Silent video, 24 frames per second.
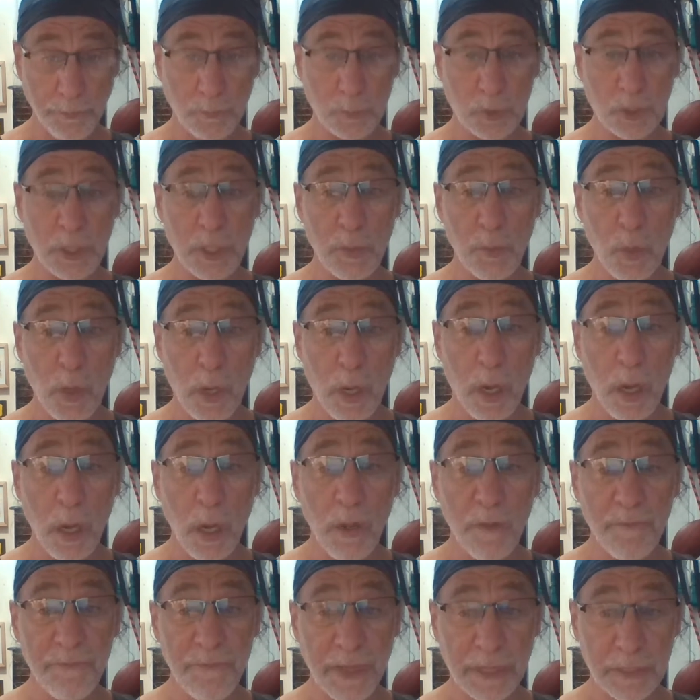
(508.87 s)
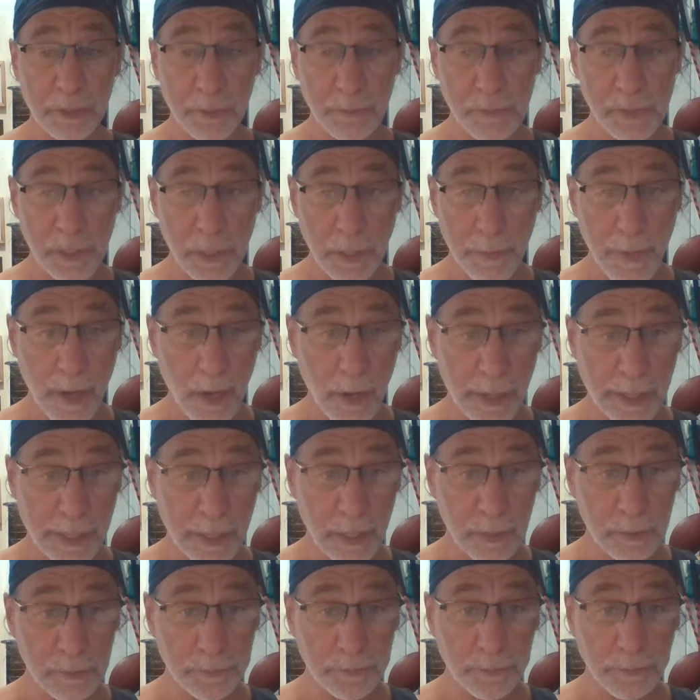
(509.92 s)
See, we're all victims in
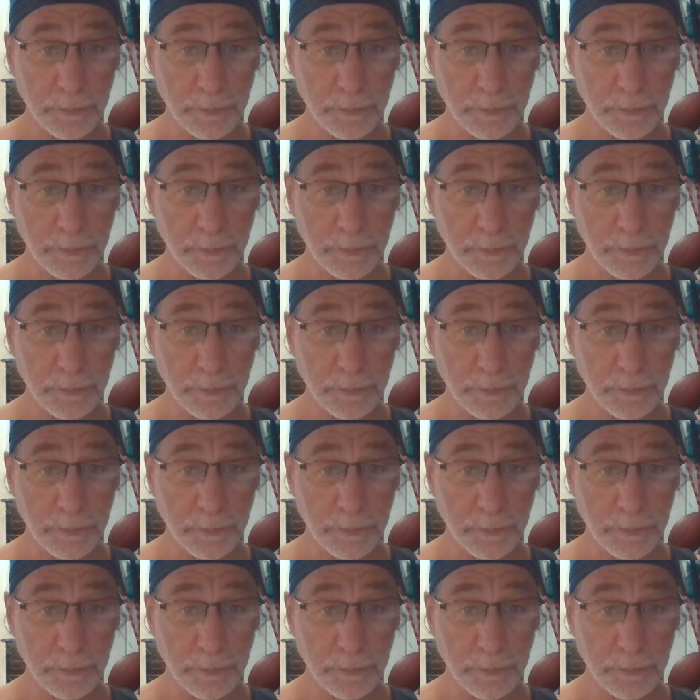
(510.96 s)
America.